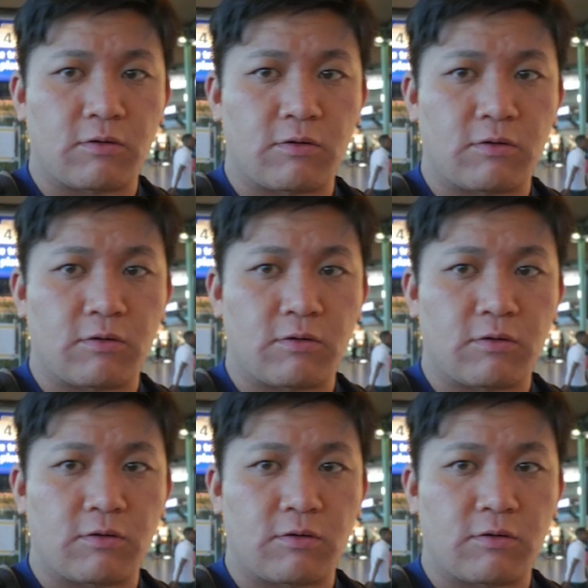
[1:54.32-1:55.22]

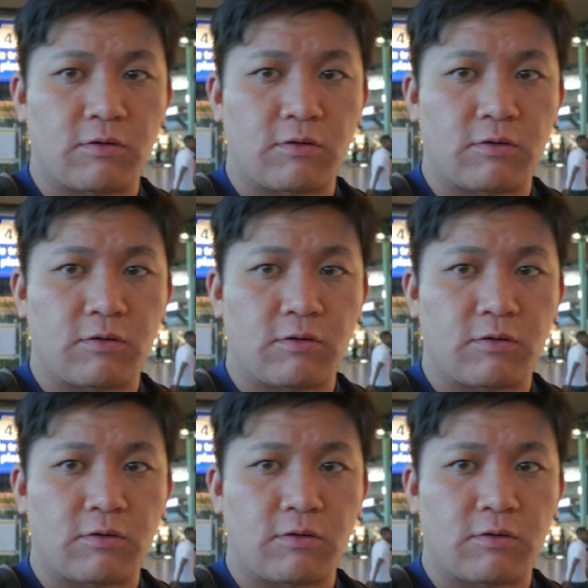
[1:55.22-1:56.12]

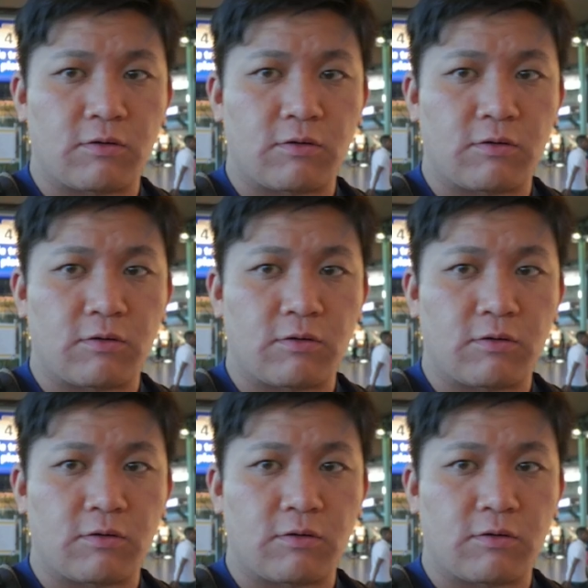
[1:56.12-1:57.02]

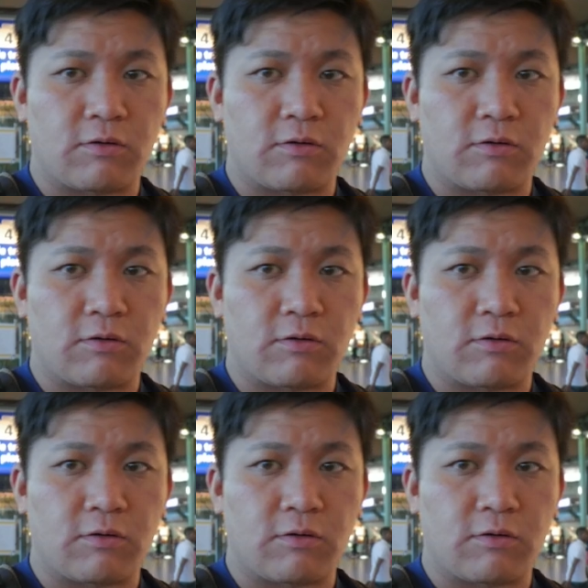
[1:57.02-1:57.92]

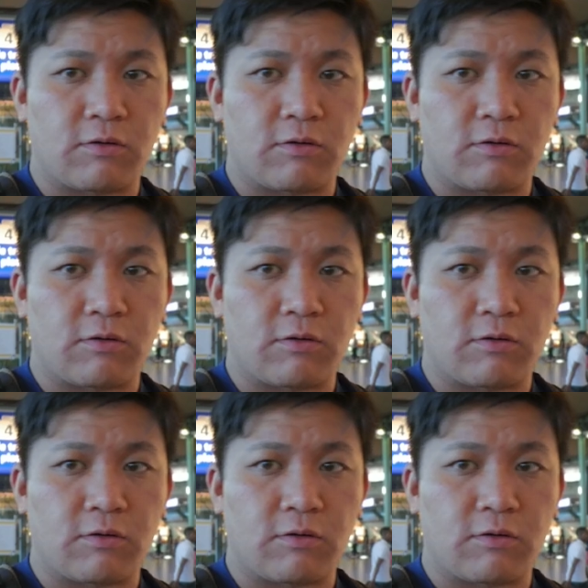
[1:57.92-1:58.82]

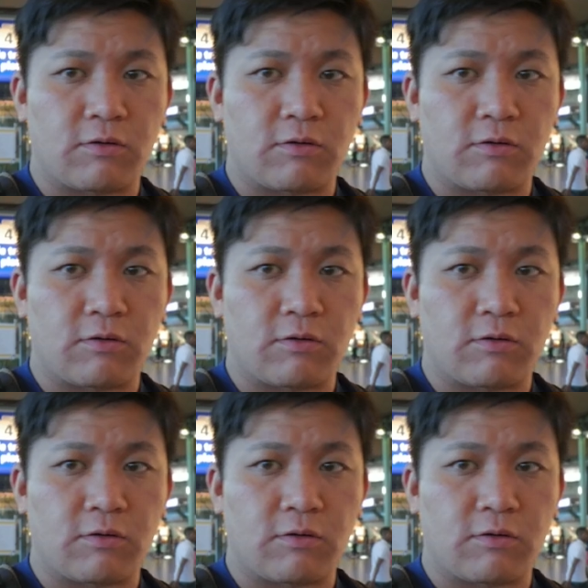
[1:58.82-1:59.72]
(no lip movement)